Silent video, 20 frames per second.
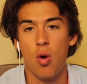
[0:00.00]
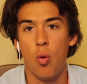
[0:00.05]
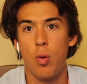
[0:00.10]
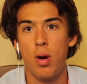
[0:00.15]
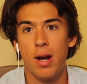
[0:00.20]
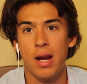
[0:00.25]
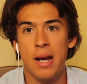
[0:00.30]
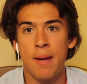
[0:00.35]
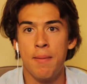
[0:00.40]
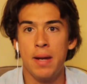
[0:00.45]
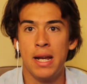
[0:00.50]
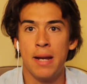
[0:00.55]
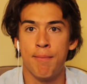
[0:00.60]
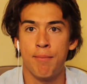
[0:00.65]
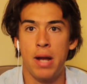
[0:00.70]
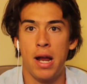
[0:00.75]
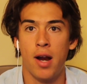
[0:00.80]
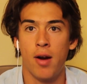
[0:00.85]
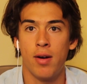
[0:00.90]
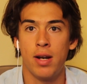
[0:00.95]
We are going to be
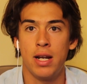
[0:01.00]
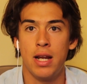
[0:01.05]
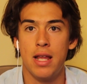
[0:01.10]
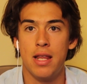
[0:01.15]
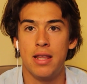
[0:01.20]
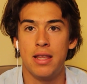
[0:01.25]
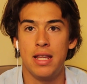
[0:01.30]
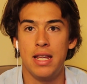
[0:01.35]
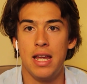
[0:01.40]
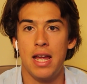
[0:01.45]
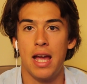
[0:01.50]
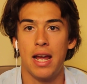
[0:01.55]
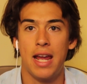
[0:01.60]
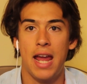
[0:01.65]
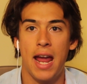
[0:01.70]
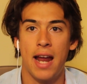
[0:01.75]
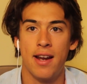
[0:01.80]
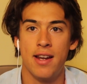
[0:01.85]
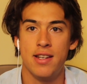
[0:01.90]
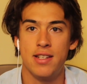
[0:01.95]
comparing the
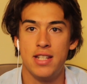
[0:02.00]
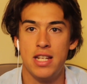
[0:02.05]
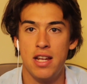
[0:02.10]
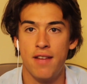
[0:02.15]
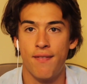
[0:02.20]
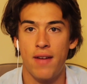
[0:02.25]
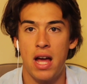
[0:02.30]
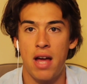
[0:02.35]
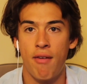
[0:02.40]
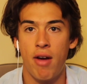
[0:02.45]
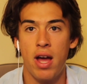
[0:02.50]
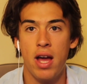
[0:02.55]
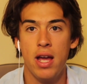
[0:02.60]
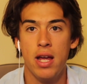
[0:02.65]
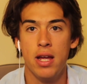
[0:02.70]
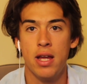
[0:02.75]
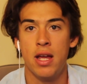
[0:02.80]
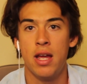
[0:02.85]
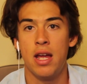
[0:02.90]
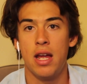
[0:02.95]
Canon
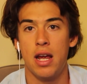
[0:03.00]
T5i